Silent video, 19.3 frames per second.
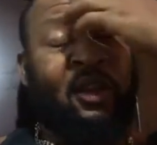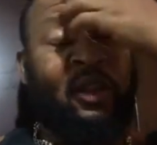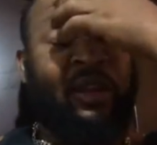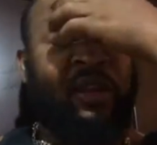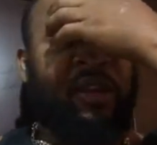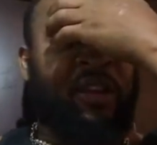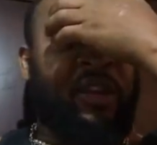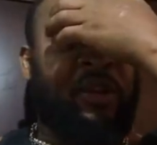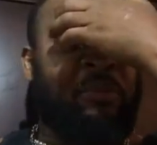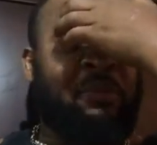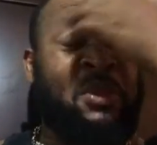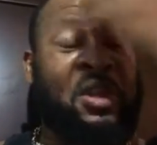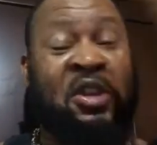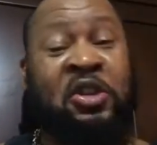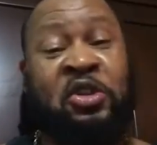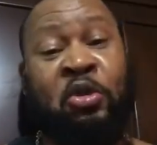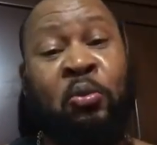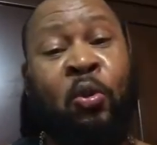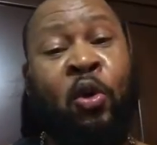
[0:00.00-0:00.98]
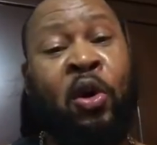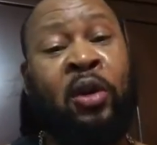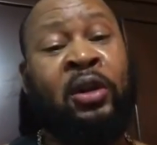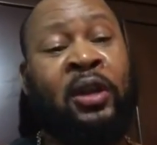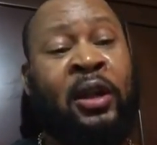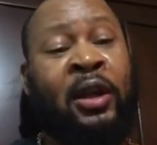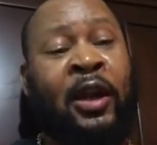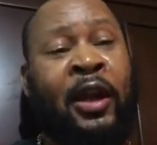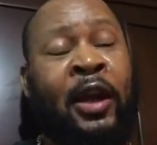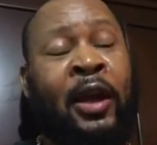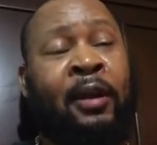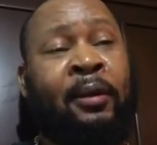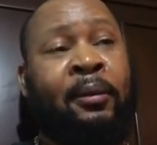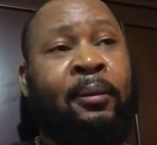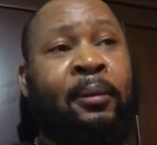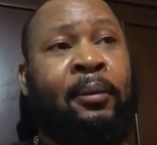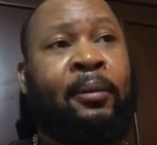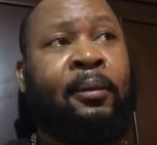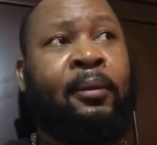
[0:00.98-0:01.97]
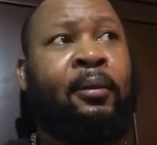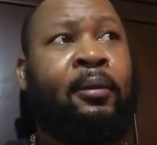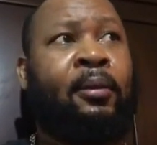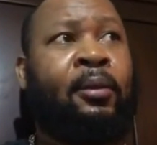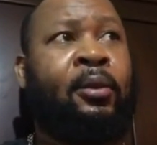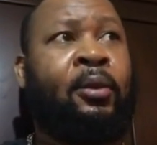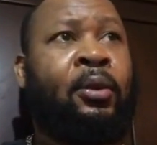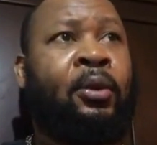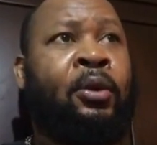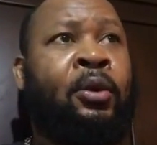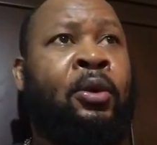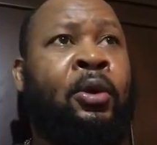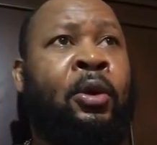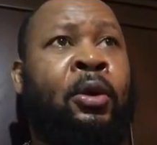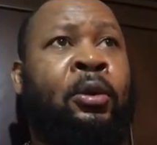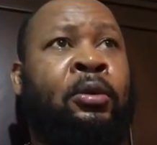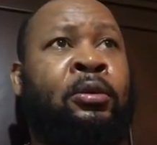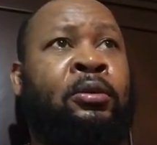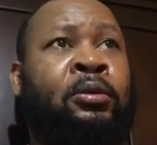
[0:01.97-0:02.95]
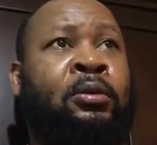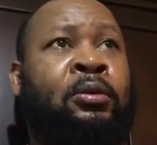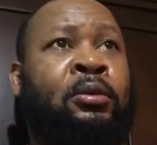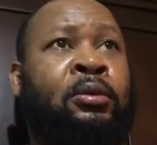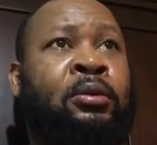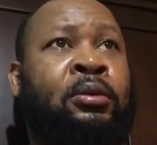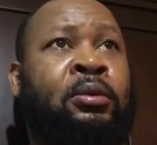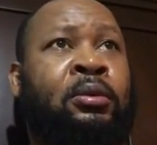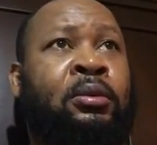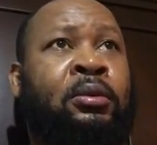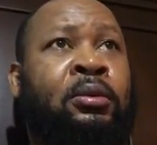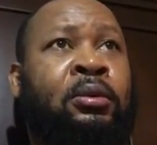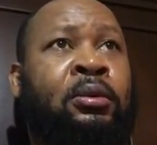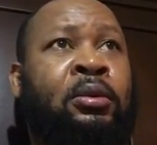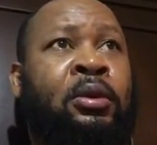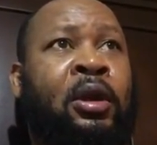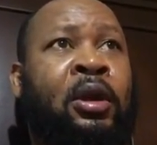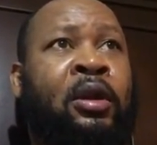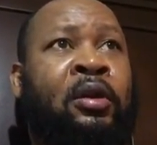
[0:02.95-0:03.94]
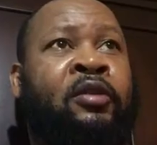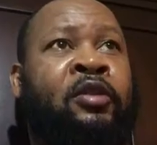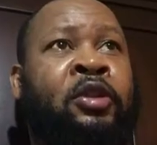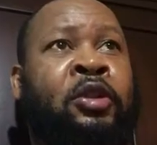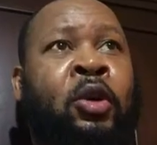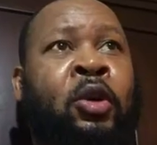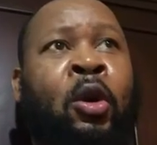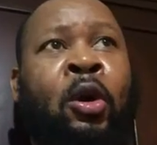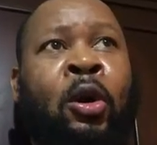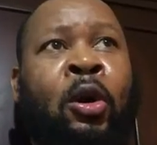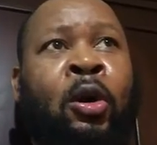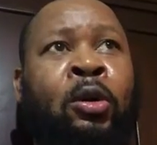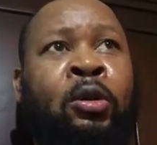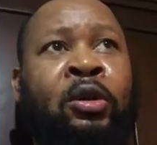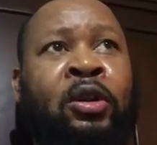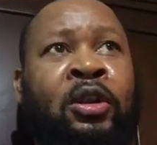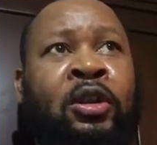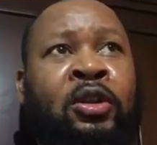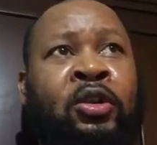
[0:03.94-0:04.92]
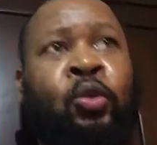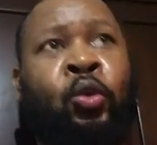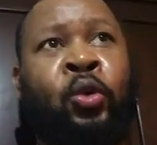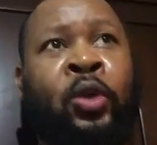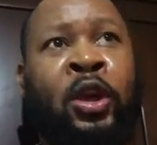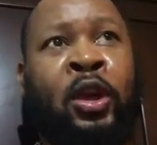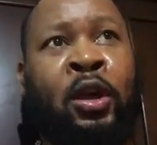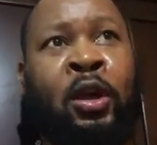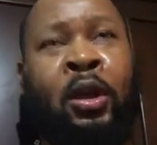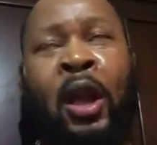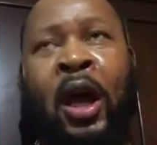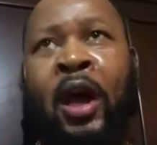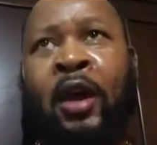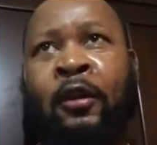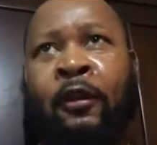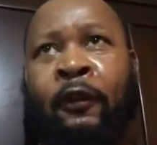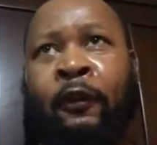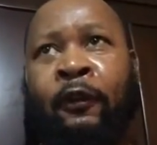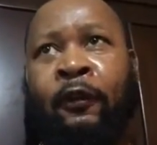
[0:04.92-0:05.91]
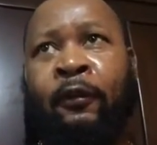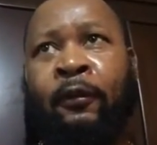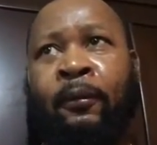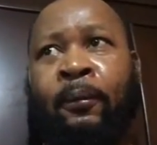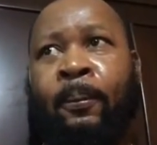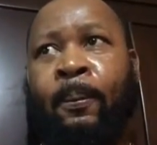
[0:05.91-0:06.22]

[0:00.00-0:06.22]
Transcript: It means more than that, you know. Creole is a way of life.